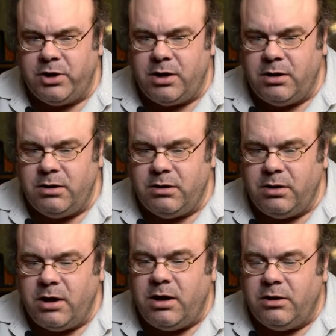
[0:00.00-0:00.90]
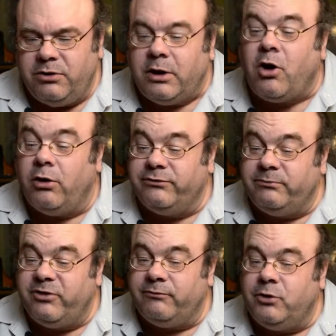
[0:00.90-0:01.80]
uh, that calls
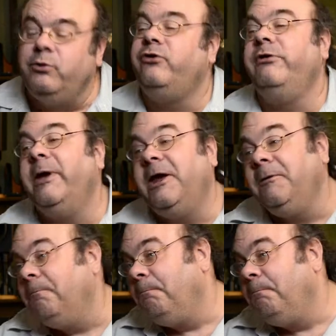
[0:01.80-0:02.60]
himself Gucci Mane.